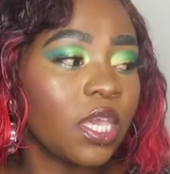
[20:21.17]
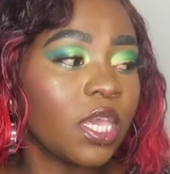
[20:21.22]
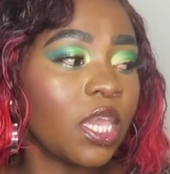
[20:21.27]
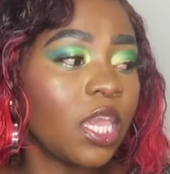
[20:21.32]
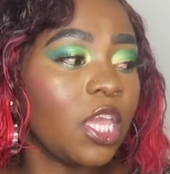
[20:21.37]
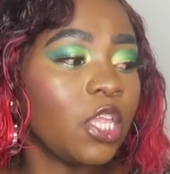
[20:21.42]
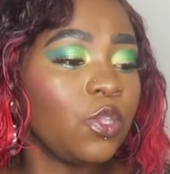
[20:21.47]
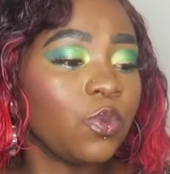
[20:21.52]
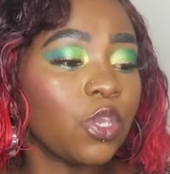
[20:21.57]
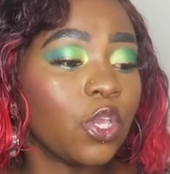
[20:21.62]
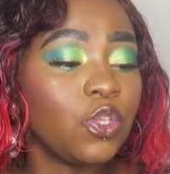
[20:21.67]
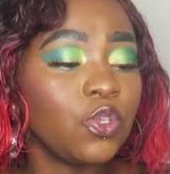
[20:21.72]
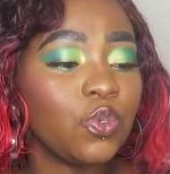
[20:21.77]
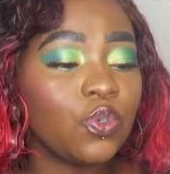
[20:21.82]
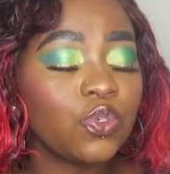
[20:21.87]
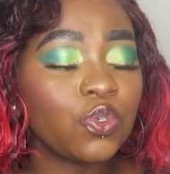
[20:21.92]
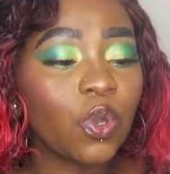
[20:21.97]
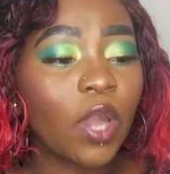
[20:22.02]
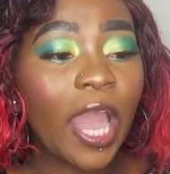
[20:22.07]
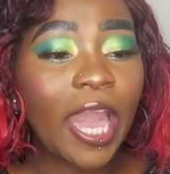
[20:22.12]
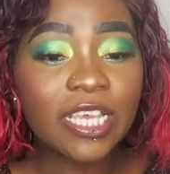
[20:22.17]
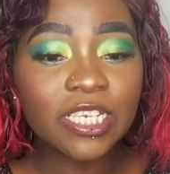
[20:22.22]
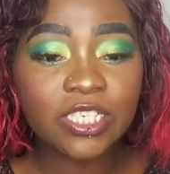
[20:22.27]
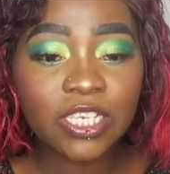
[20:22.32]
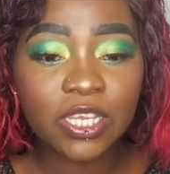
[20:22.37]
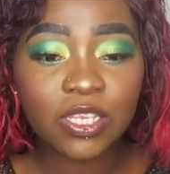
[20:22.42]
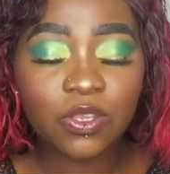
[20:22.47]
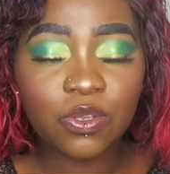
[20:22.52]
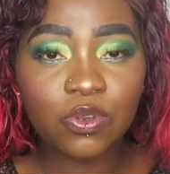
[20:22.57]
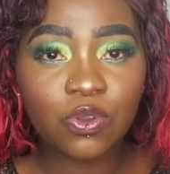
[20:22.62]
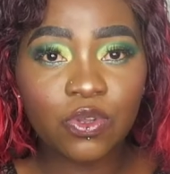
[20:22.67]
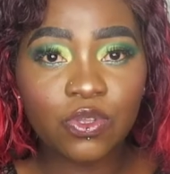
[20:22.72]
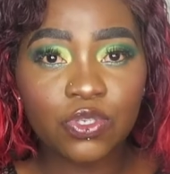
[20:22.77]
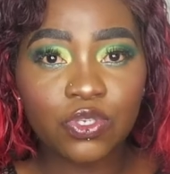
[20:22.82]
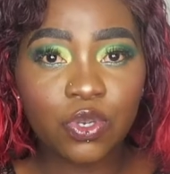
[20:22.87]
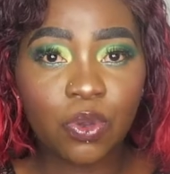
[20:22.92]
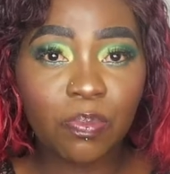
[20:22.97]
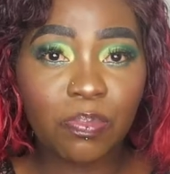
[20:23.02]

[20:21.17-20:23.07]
And you can use your eyeshadow, not your